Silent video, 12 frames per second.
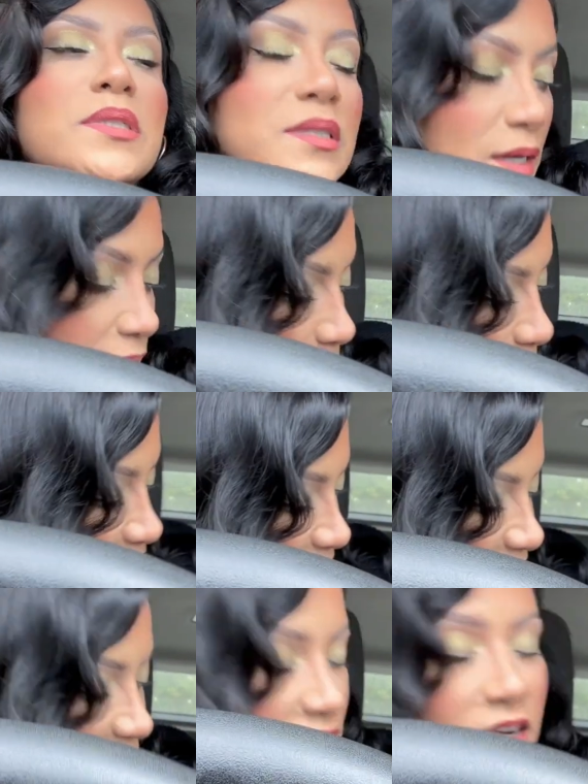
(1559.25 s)
Yum. I
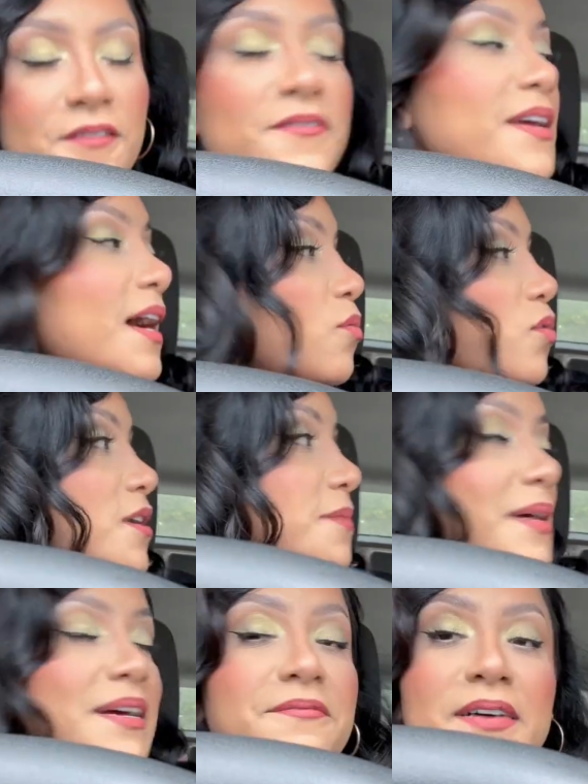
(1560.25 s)
need coffee. I woke up
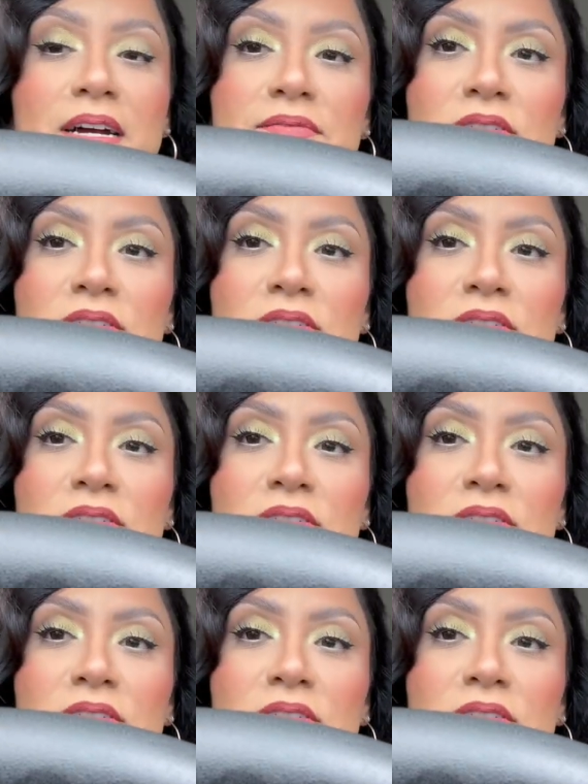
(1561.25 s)
at five,